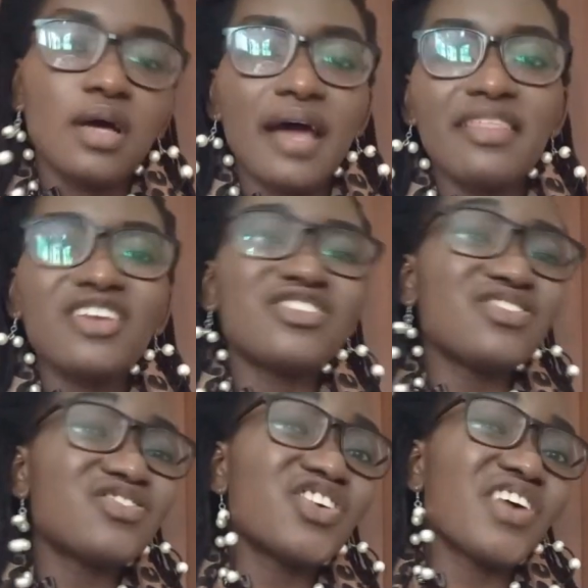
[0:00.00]
And then you need
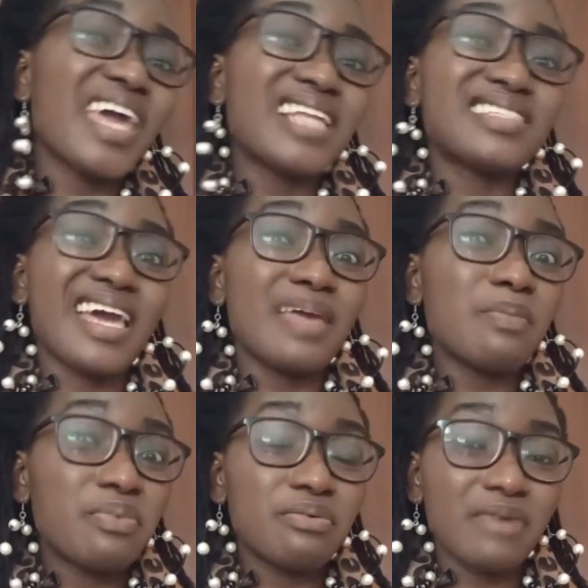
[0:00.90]
to know your hair type,
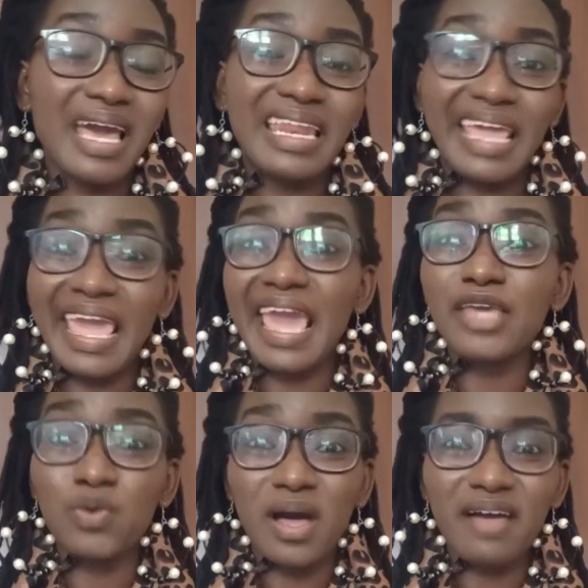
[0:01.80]
what kind of hair
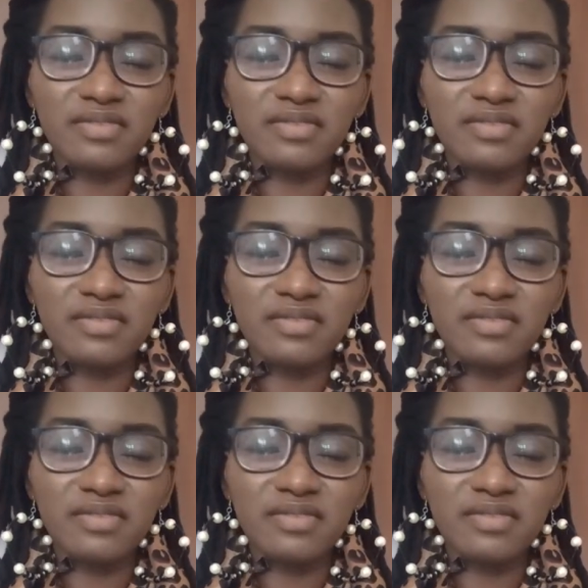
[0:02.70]
you have.